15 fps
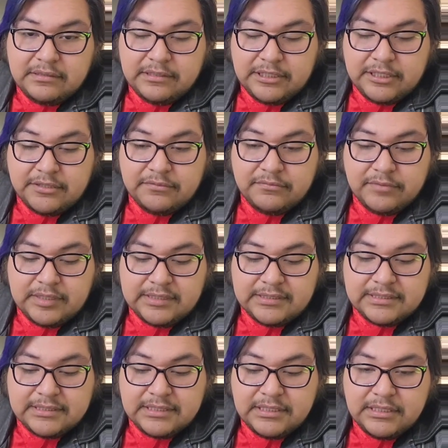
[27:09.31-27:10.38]
you know,
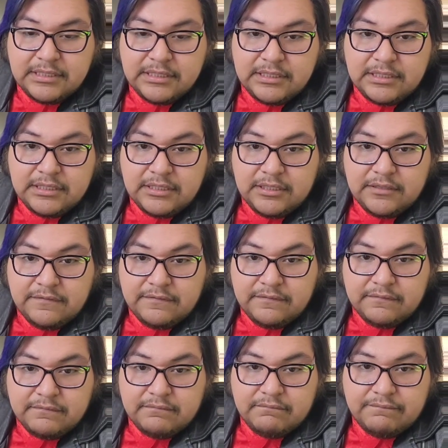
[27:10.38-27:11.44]
was
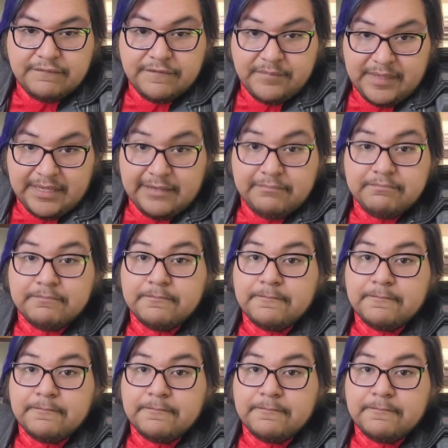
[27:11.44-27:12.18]
for me.